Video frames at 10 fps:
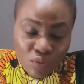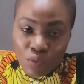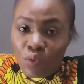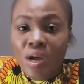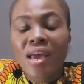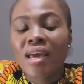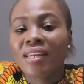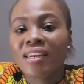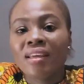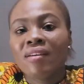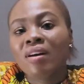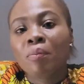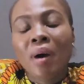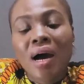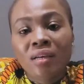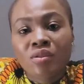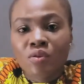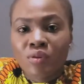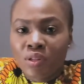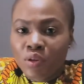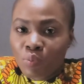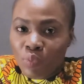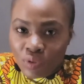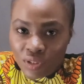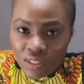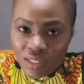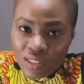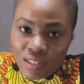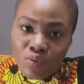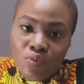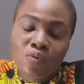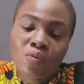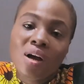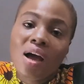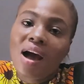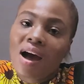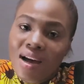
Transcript: So never pass on the opportunity to